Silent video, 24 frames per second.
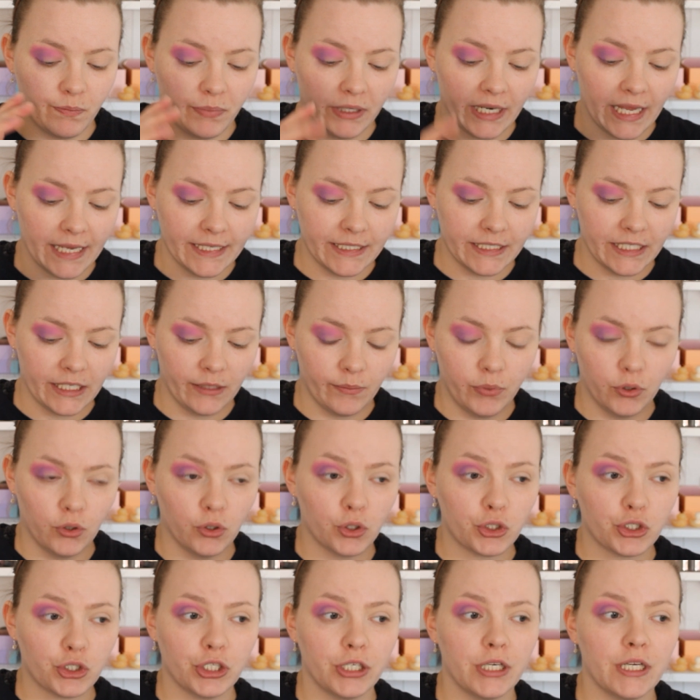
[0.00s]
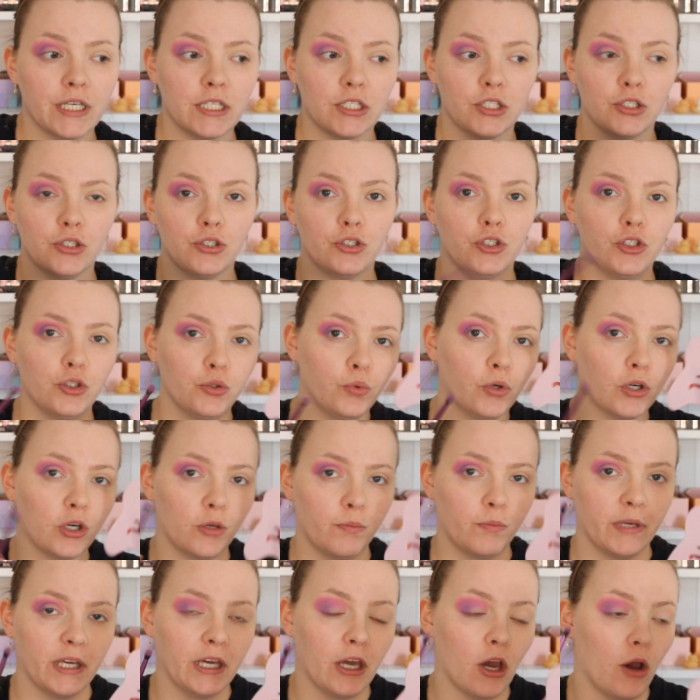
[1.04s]
blending portion is you do want to
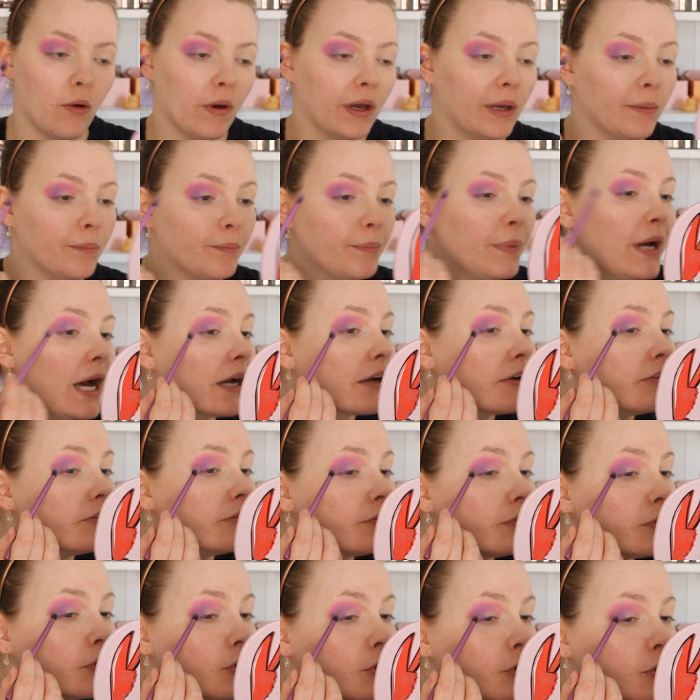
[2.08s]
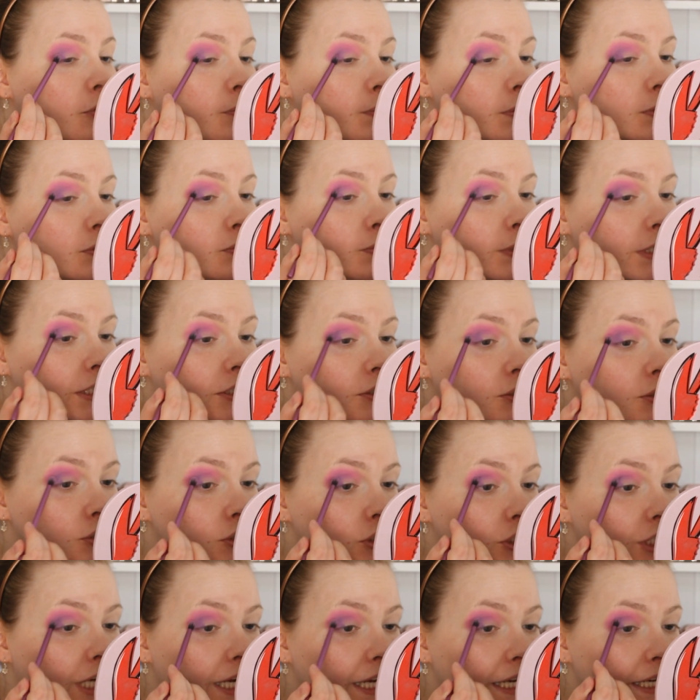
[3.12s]
be going back and forth between your
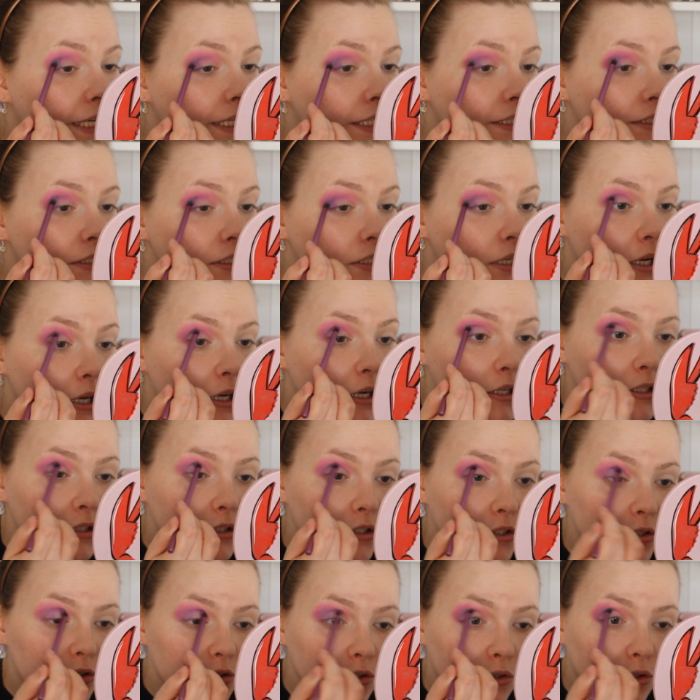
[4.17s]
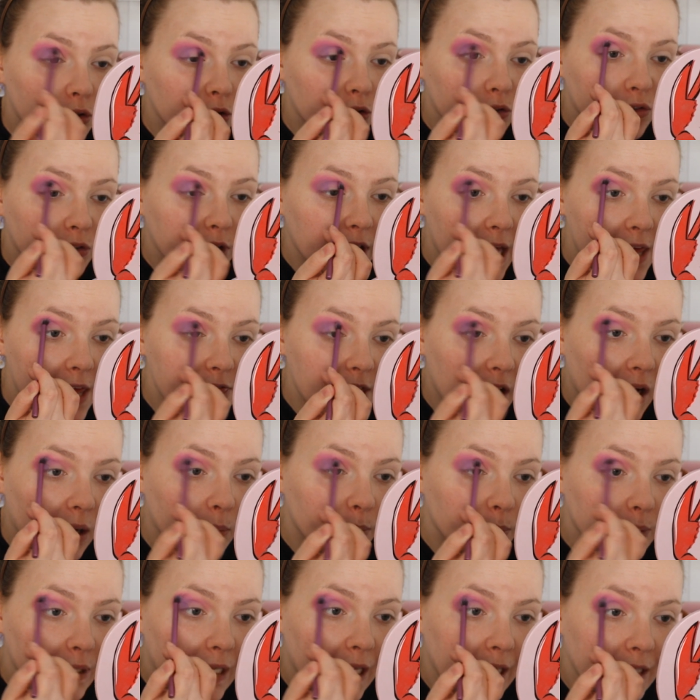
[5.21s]
shades to sort of get
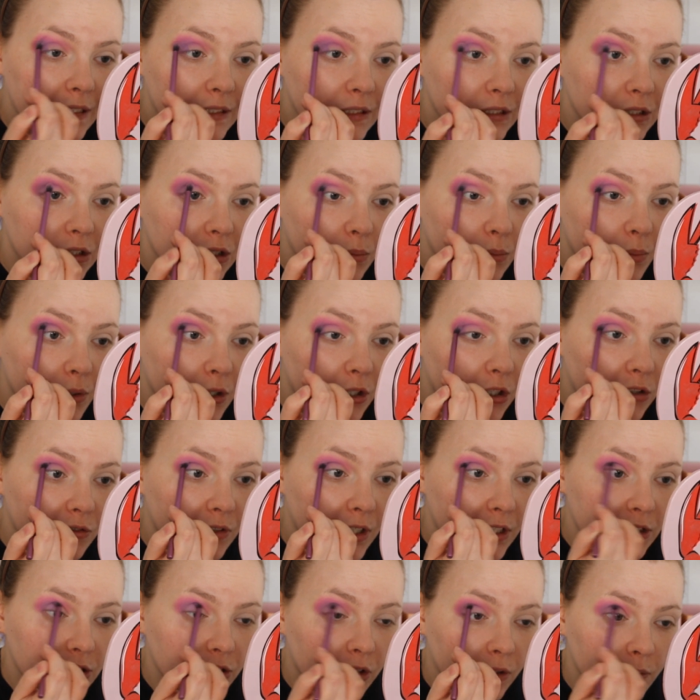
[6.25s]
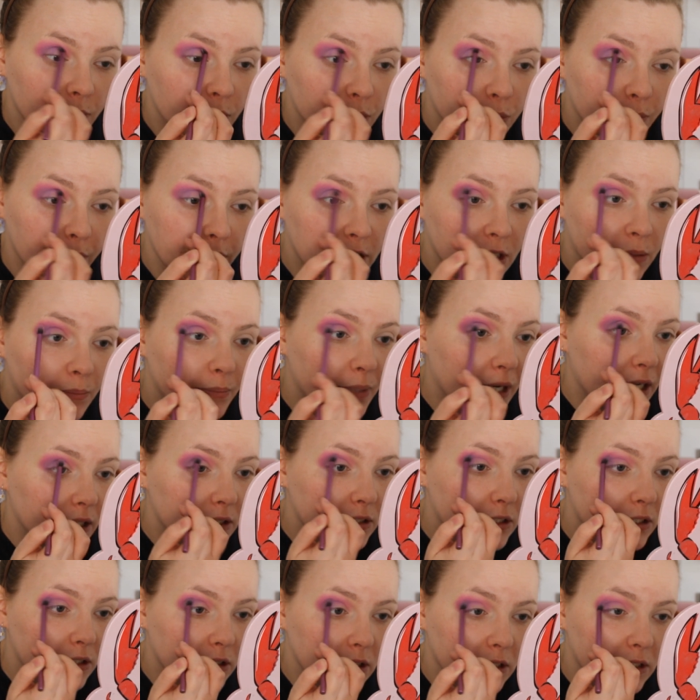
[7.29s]
that blend perfect. So I'm switching back
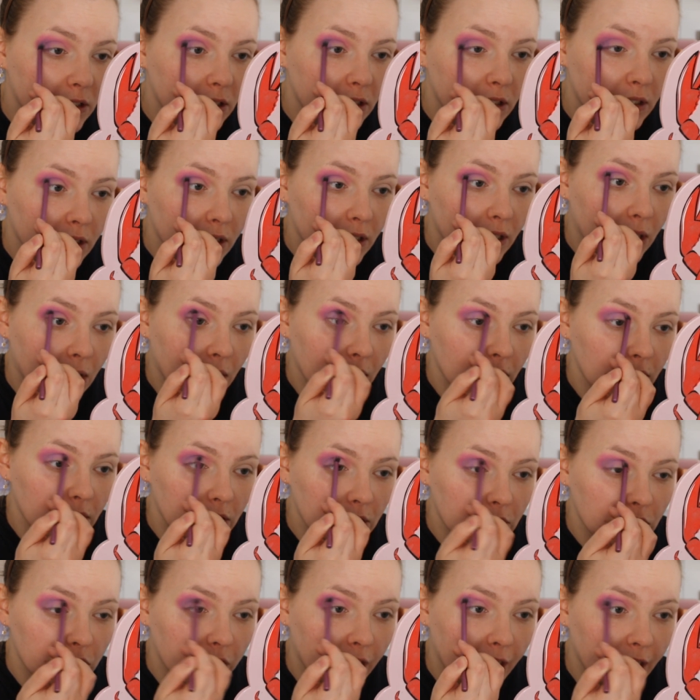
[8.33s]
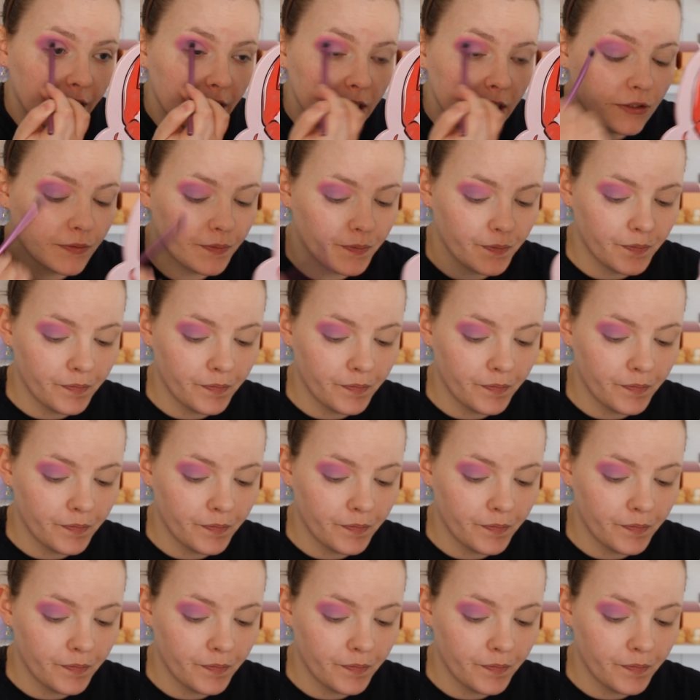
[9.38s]
to the lilac shade